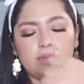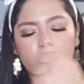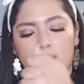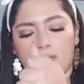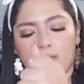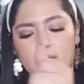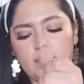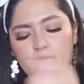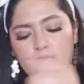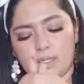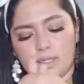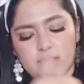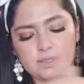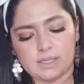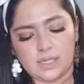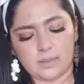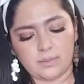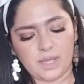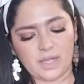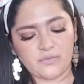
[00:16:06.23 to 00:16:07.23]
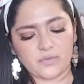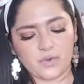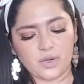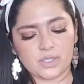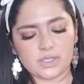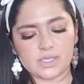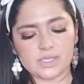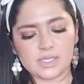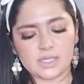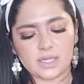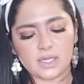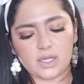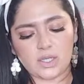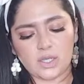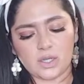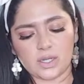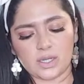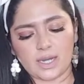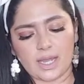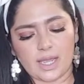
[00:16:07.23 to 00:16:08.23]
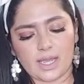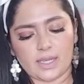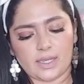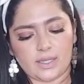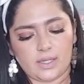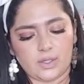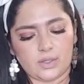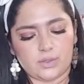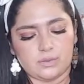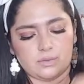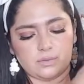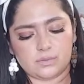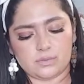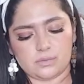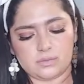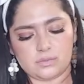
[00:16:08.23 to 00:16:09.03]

And at first it's gonna look like, you know,